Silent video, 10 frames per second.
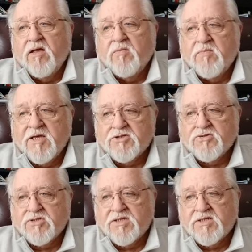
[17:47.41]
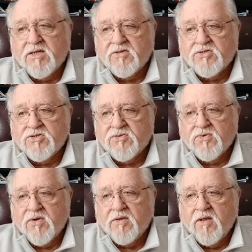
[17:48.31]
pictures to tell the
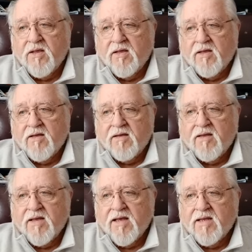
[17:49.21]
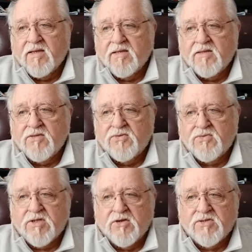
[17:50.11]
story. And you
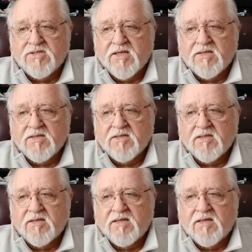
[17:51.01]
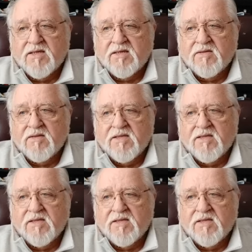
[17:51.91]
will notice that the